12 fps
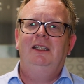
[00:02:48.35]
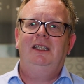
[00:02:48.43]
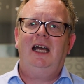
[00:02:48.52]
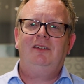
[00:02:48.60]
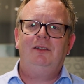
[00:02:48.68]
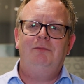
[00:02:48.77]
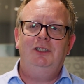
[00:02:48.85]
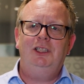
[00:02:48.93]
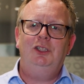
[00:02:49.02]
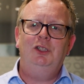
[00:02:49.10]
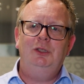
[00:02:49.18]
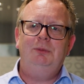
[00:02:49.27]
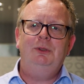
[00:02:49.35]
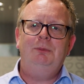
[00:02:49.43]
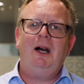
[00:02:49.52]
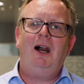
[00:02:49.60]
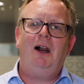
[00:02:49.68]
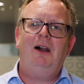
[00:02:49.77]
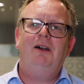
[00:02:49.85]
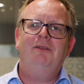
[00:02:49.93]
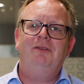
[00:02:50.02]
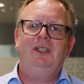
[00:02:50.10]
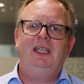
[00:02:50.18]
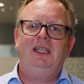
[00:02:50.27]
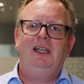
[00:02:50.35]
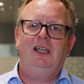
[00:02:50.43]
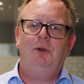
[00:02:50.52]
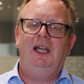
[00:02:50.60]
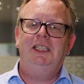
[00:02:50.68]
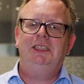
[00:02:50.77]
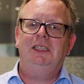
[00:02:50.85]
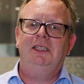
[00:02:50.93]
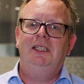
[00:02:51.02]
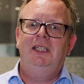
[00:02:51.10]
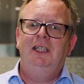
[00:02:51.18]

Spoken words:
That's the renewable part of the equation.